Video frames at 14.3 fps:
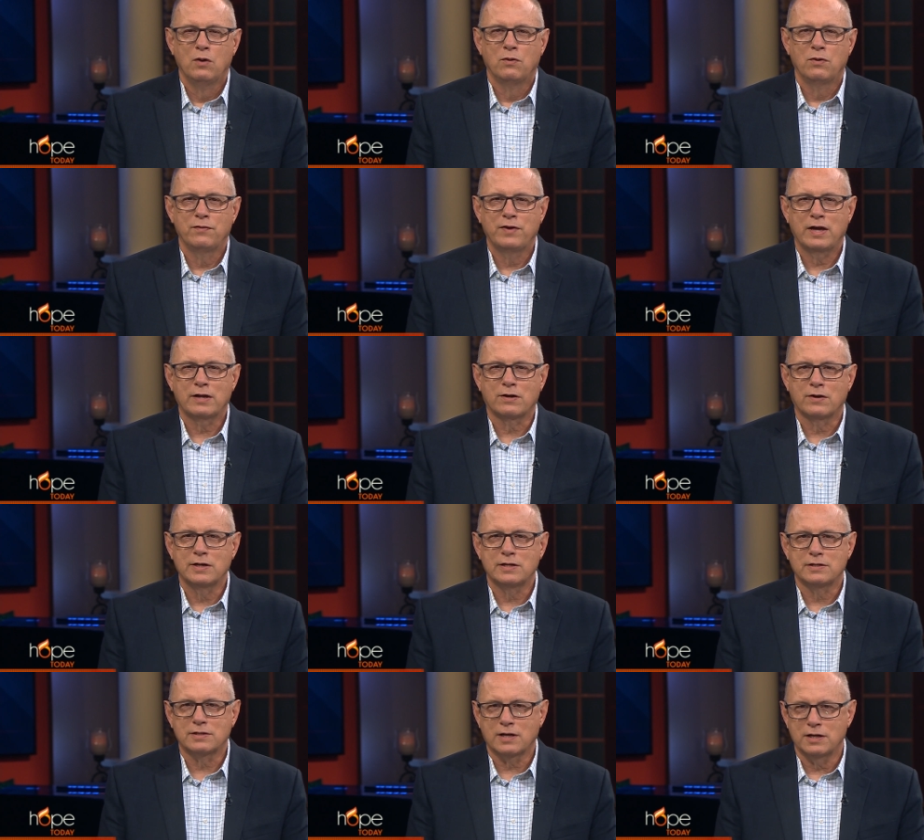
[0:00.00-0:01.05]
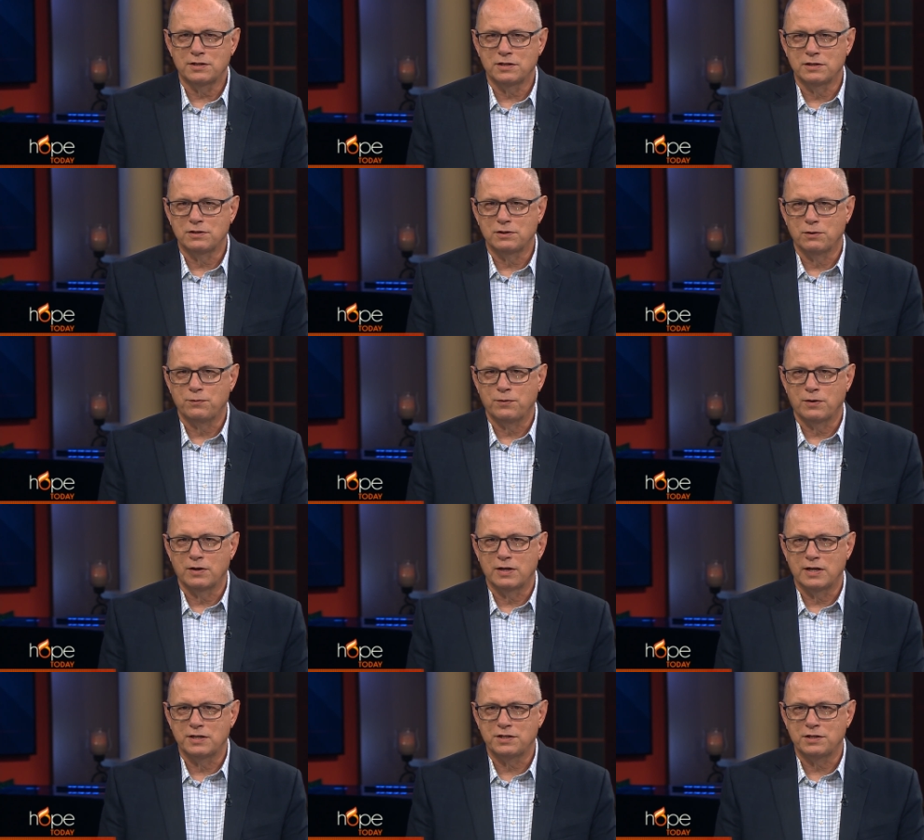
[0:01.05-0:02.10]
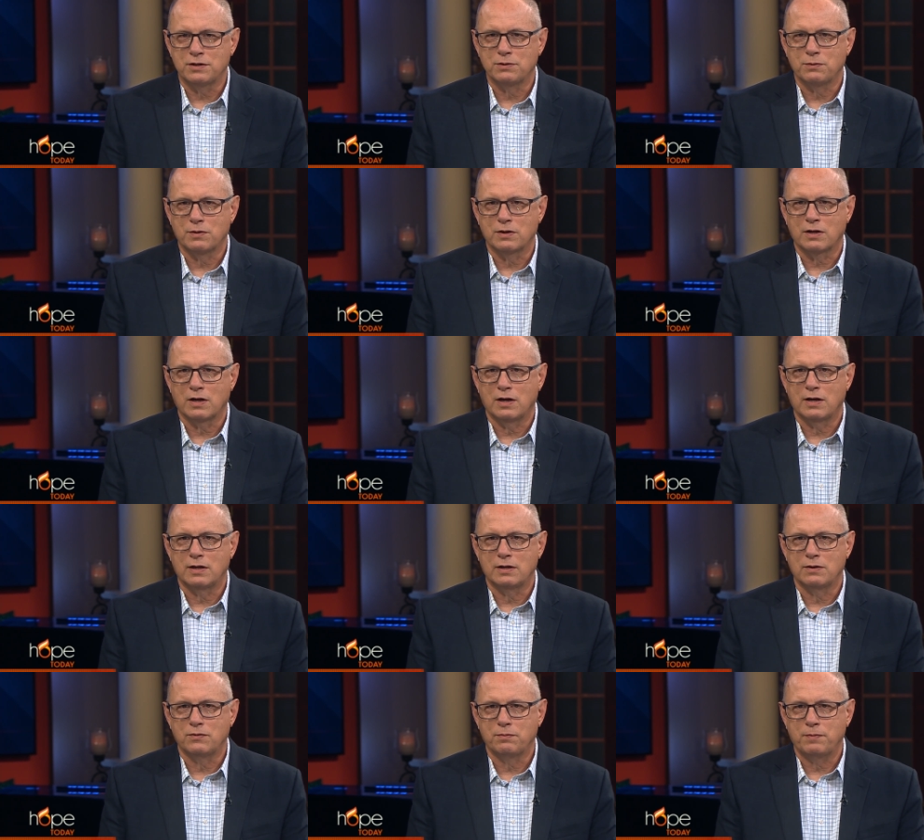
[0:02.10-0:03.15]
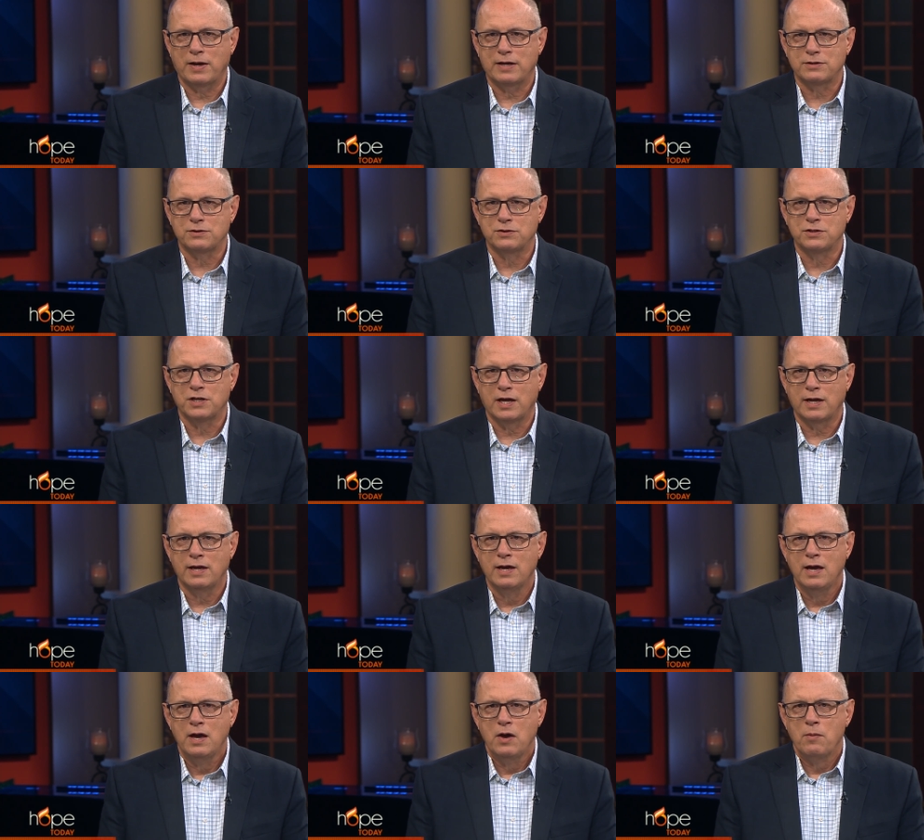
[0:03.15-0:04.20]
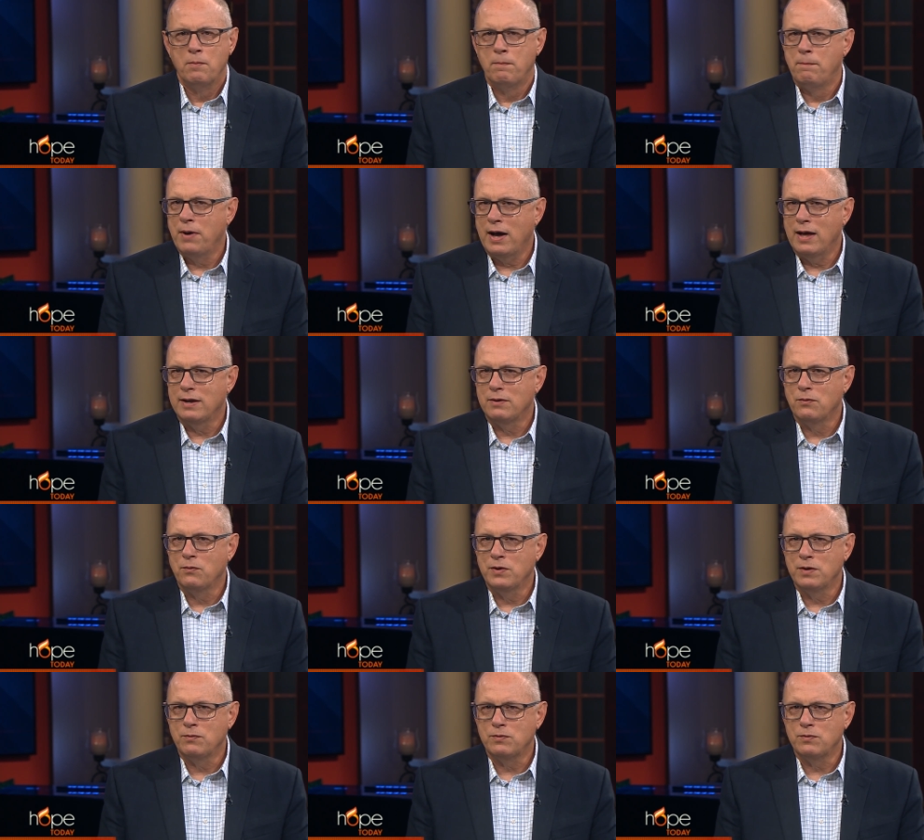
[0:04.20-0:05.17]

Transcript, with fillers: Well, we've had a great discussion so far today, sharing the Word of God with Pastor Jay. But we,